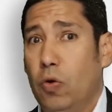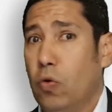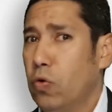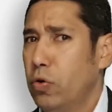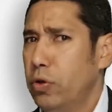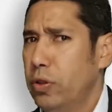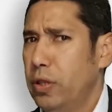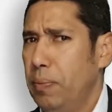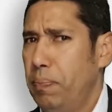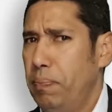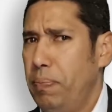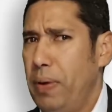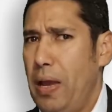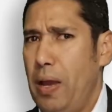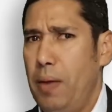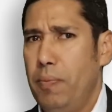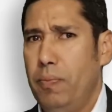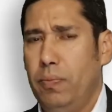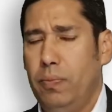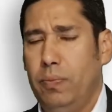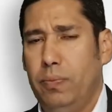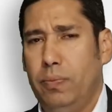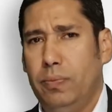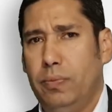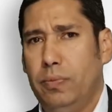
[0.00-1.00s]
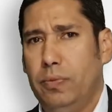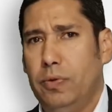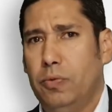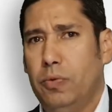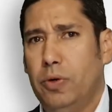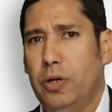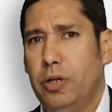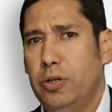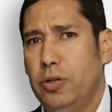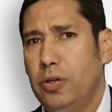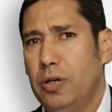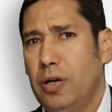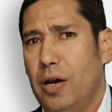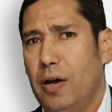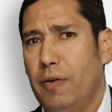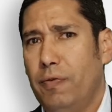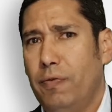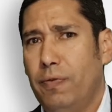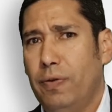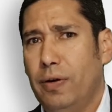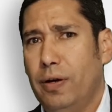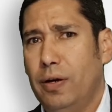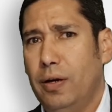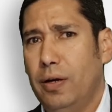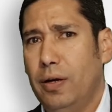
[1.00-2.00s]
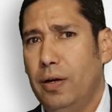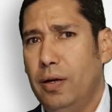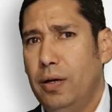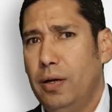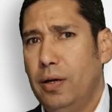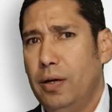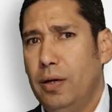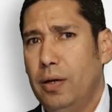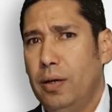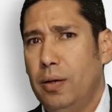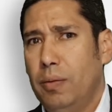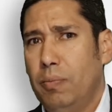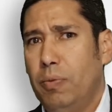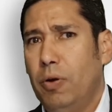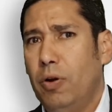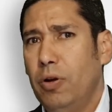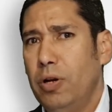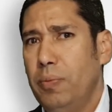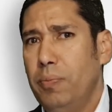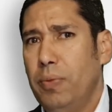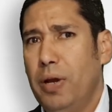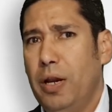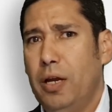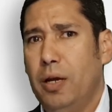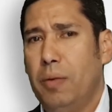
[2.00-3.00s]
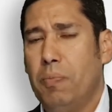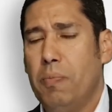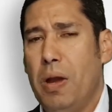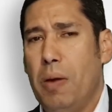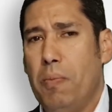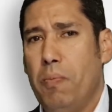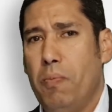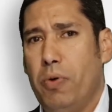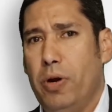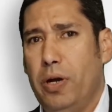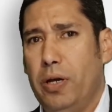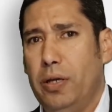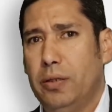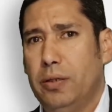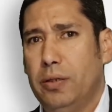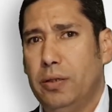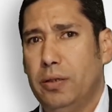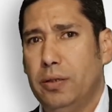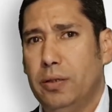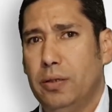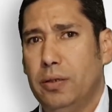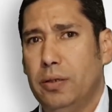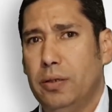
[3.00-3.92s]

or the PEM, where you have a polymeric membrane